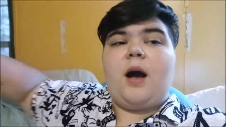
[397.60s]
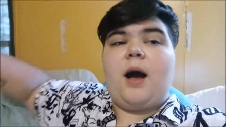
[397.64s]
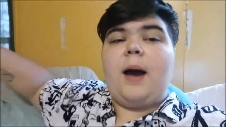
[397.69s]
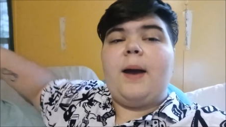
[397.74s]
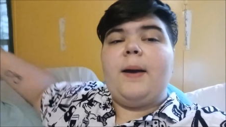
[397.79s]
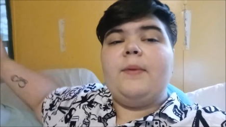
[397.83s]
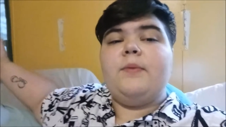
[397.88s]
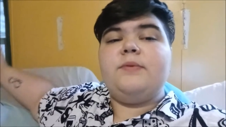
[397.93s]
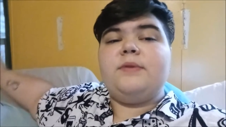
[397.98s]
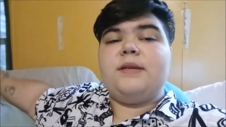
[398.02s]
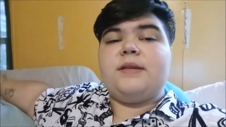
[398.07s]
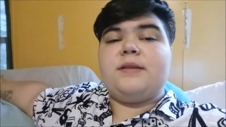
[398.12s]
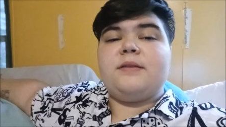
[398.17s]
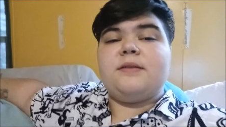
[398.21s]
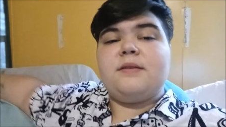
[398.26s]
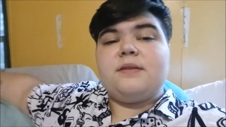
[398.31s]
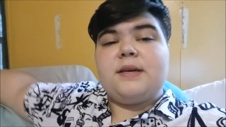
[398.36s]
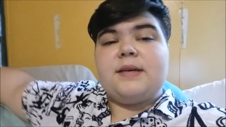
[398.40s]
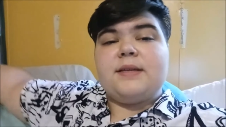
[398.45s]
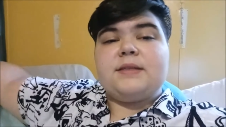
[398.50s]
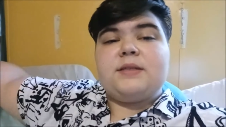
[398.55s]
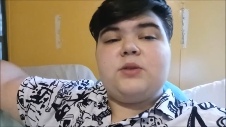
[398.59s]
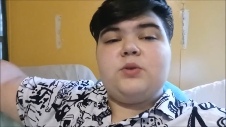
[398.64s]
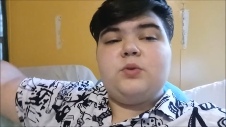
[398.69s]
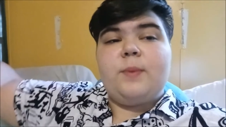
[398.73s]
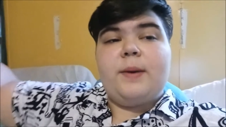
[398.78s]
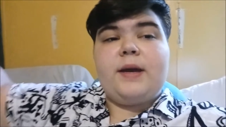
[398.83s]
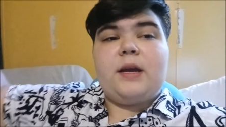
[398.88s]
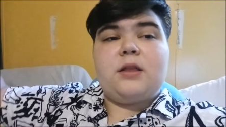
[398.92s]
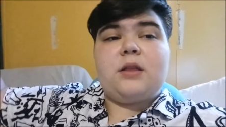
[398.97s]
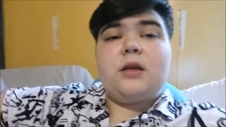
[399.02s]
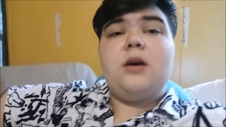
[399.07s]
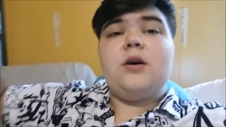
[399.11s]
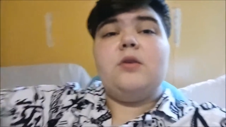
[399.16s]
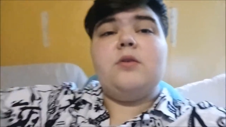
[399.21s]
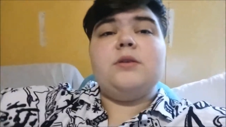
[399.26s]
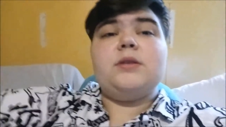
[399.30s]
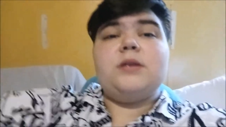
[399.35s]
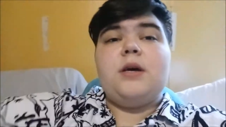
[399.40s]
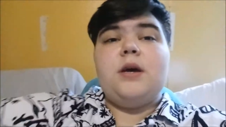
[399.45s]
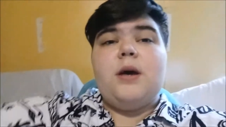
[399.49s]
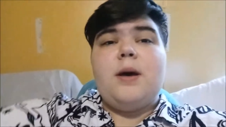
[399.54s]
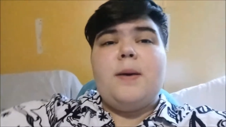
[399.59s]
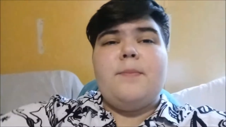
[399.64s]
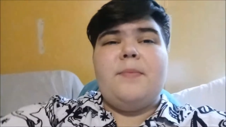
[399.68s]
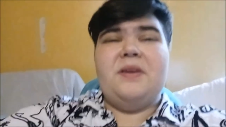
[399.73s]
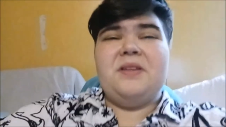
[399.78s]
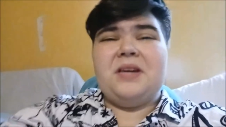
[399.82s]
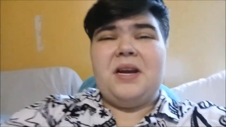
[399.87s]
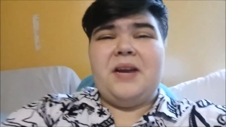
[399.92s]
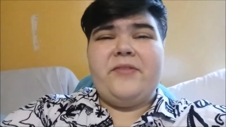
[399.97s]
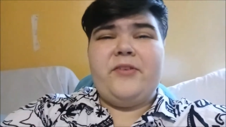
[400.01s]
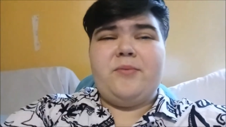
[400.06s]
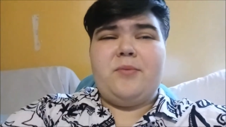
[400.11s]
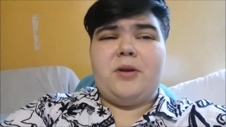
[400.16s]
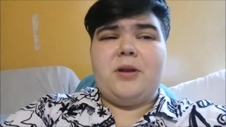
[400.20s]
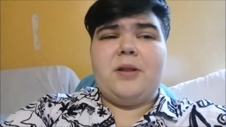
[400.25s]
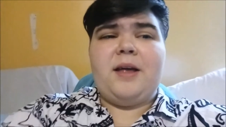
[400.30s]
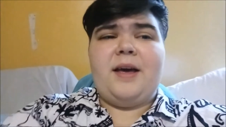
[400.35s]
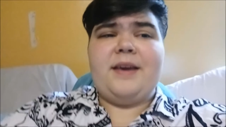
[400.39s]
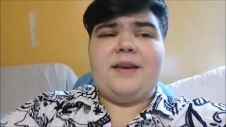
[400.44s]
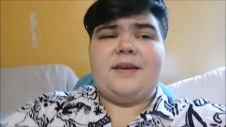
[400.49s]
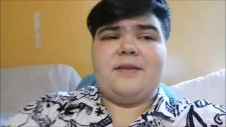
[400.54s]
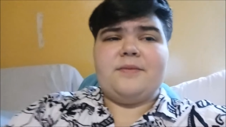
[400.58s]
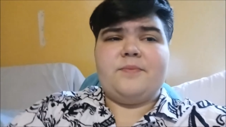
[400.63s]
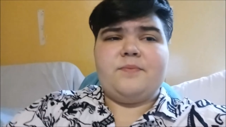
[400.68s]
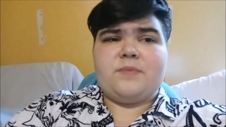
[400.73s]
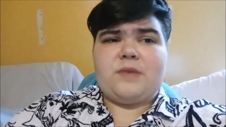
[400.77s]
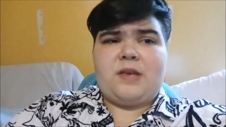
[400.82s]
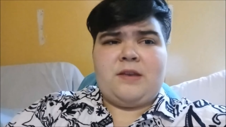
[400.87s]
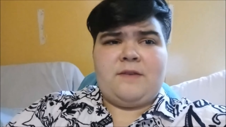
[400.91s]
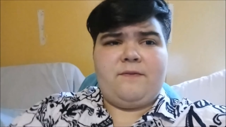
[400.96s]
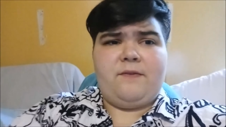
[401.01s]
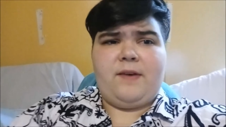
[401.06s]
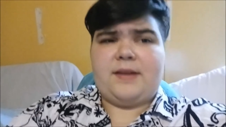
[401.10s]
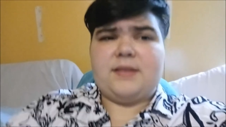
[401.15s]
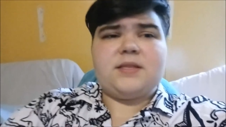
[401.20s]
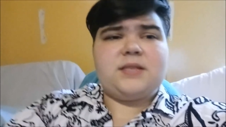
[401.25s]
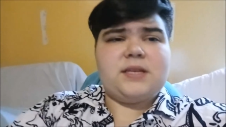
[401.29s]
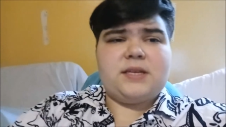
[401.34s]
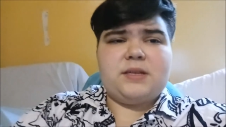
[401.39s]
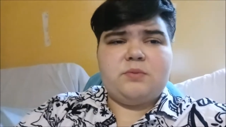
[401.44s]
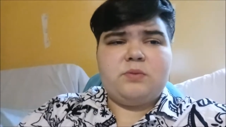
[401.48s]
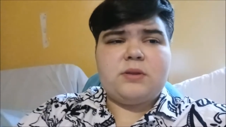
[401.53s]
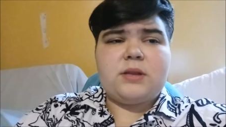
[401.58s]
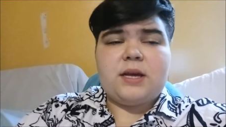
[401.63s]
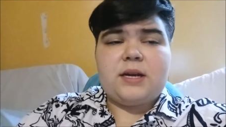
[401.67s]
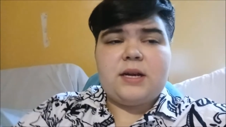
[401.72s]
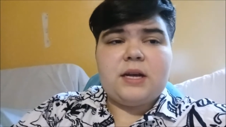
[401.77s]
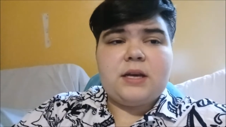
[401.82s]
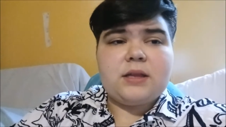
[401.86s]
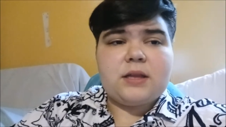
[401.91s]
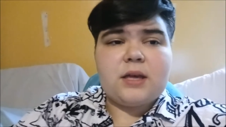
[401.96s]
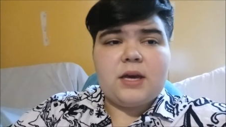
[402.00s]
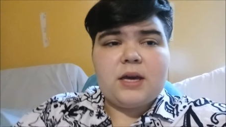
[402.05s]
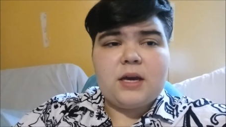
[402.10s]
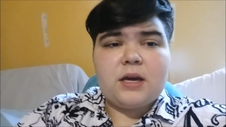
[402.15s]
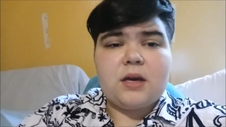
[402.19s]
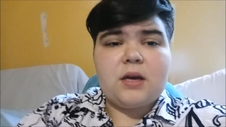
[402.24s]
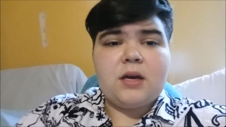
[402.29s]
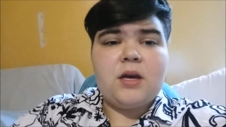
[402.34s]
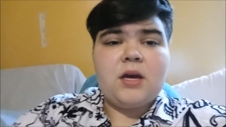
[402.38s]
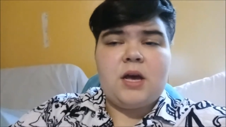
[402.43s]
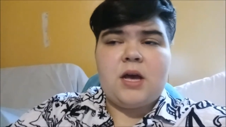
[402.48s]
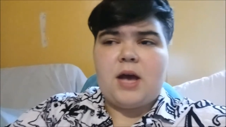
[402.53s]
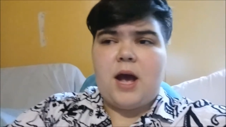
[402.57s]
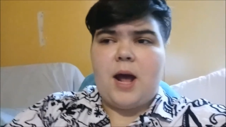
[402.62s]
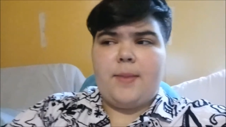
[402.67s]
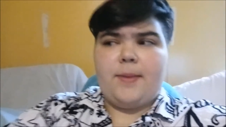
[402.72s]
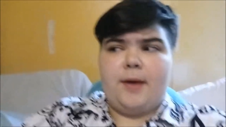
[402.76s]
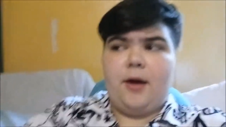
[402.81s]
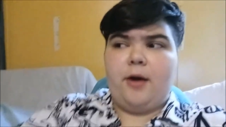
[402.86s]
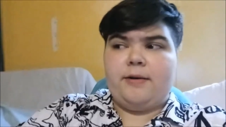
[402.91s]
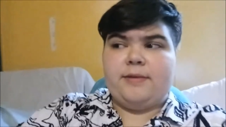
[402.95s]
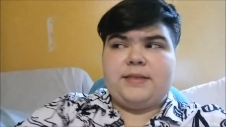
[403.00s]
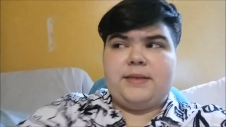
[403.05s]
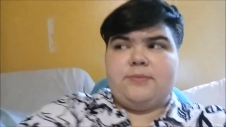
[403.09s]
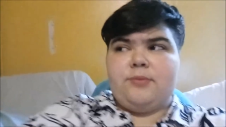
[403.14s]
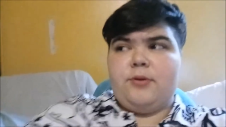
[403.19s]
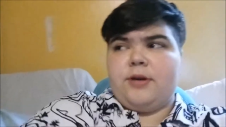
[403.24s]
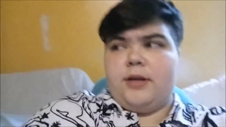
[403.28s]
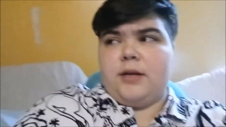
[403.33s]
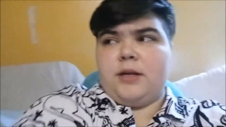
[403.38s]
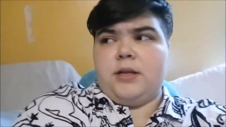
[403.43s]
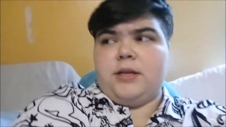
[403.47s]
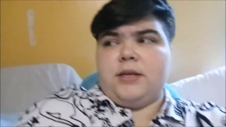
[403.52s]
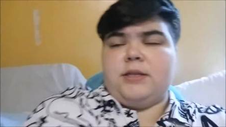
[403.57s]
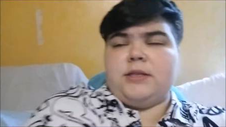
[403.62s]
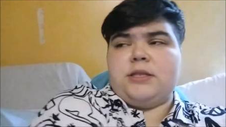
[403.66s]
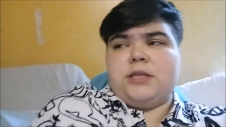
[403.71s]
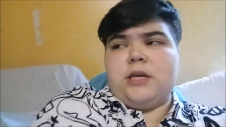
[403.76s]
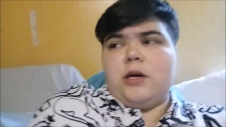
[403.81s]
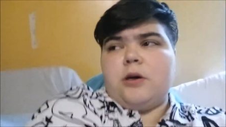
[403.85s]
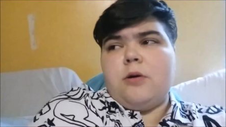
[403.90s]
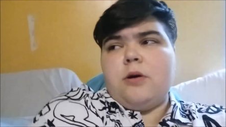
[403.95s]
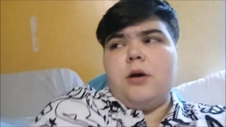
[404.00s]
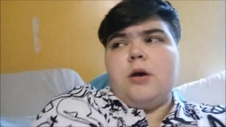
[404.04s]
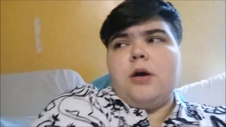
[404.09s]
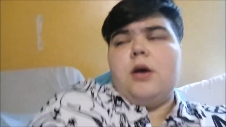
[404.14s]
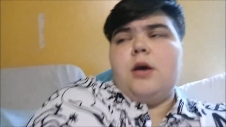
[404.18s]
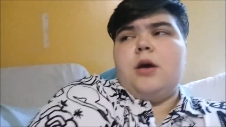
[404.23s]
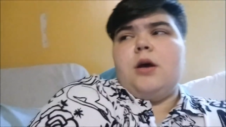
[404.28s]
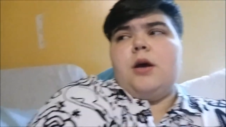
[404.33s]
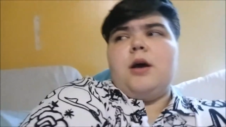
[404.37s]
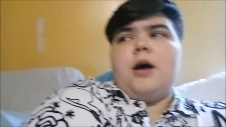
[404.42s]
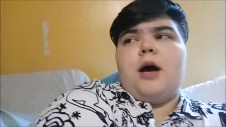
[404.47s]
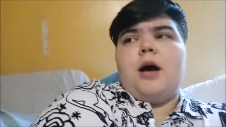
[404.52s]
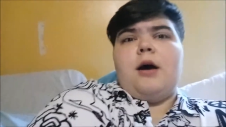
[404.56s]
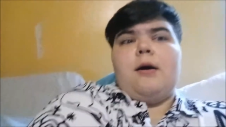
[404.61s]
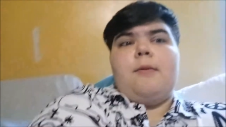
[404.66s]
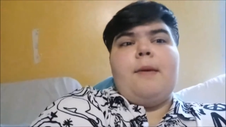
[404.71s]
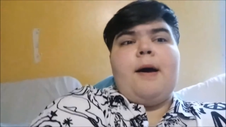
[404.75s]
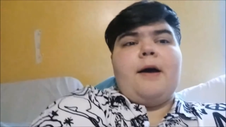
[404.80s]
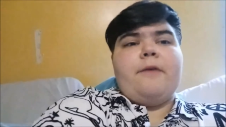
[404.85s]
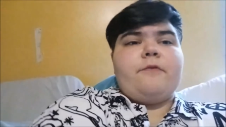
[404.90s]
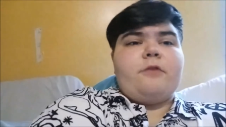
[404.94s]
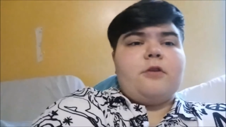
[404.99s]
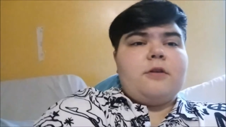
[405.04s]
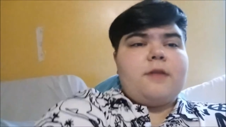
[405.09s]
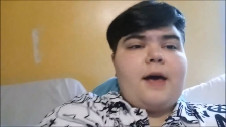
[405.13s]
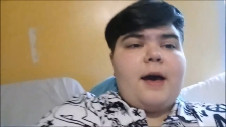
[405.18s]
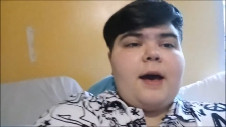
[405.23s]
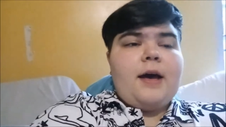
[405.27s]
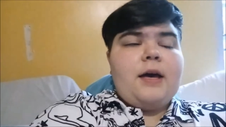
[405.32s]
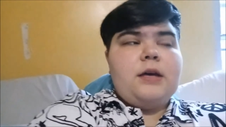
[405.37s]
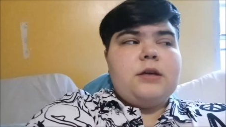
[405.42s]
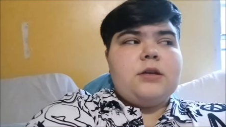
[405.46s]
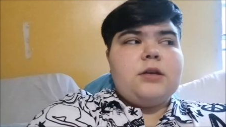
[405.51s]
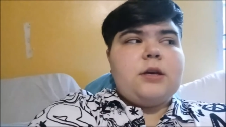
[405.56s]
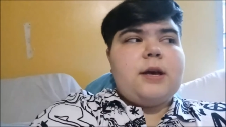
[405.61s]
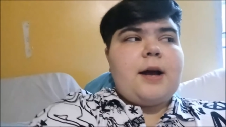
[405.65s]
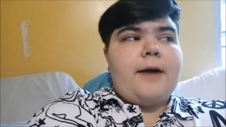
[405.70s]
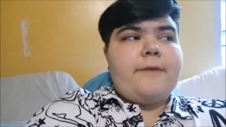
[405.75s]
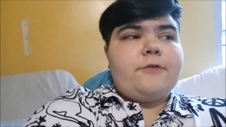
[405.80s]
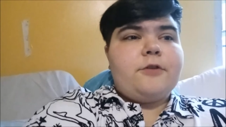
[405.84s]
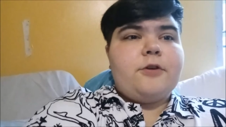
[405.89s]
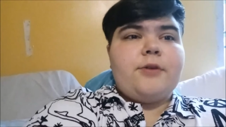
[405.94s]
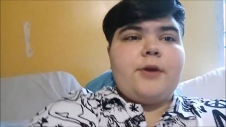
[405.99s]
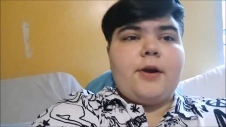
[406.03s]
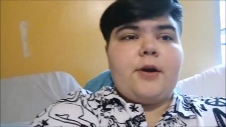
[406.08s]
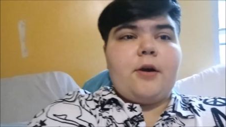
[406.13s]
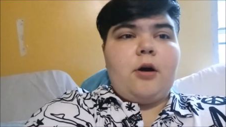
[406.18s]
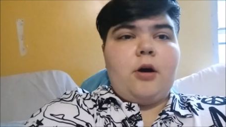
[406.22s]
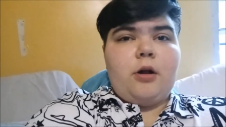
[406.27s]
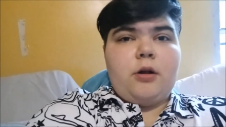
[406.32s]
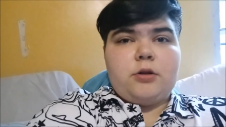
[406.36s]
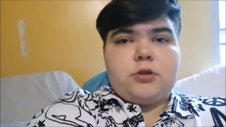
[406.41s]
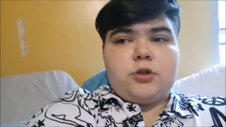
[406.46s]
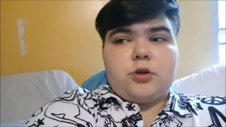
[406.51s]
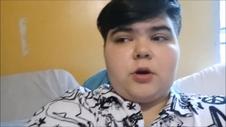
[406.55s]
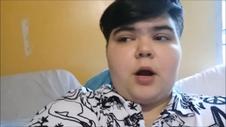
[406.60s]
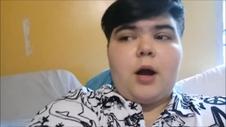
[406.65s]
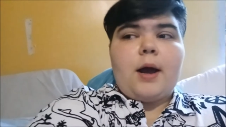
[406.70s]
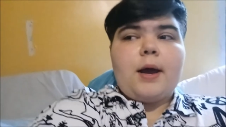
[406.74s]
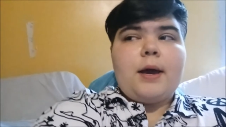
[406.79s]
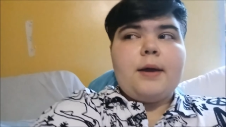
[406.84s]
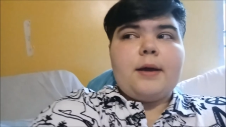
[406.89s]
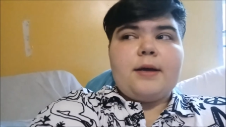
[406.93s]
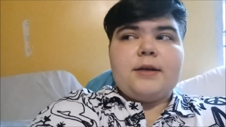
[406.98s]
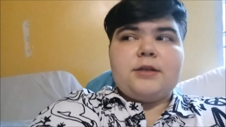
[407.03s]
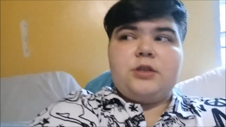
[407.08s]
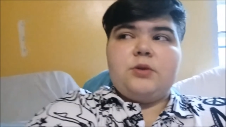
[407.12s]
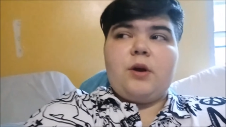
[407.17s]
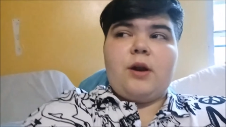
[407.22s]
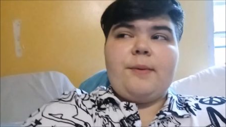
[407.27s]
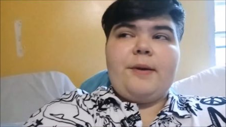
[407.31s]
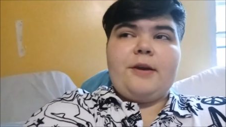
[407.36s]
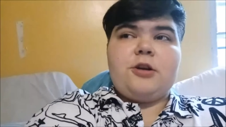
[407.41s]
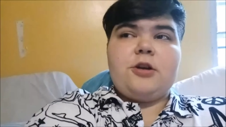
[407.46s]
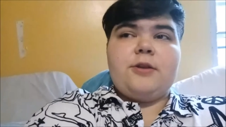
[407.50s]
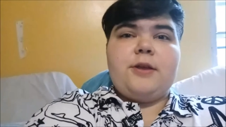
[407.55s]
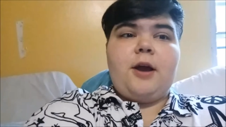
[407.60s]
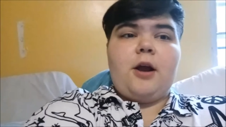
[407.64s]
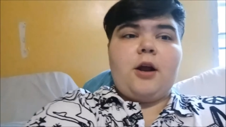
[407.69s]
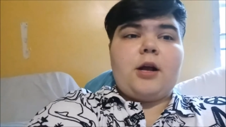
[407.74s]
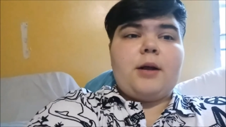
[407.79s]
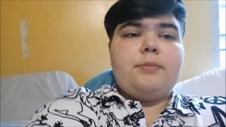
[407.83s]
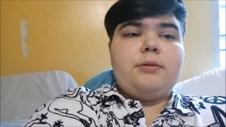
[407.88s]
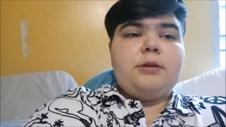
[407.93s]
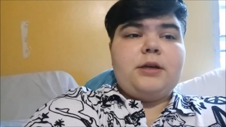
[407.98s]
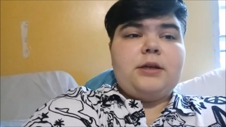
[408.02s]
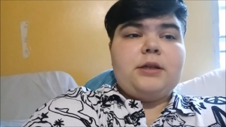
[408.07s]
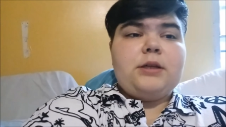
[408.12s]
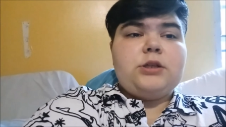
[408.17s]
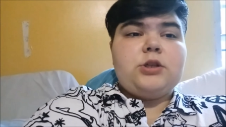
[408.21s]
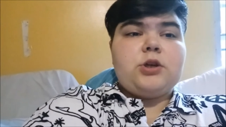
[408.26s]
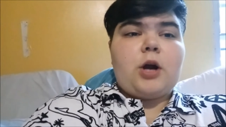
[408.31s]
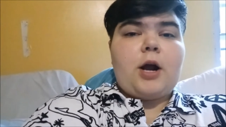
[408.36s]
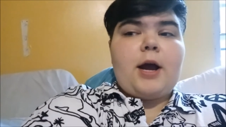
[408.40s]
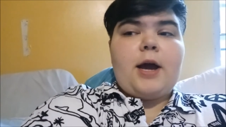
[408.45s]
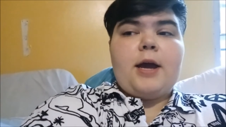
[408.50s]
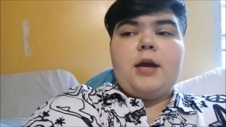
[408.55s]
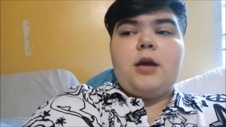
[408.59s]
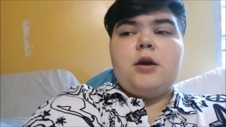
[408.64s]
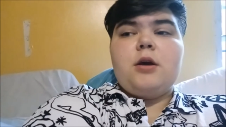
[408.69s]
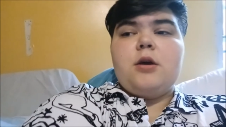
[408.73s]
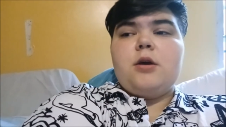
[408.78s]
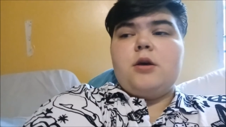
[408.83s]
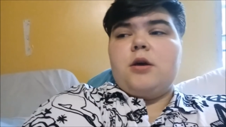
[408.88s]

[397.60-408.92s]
i didn't get to bake those but none of them are like infested with anything and they all seem pretty clean so um, after that after they're all dry because you want to make sure they are completely dry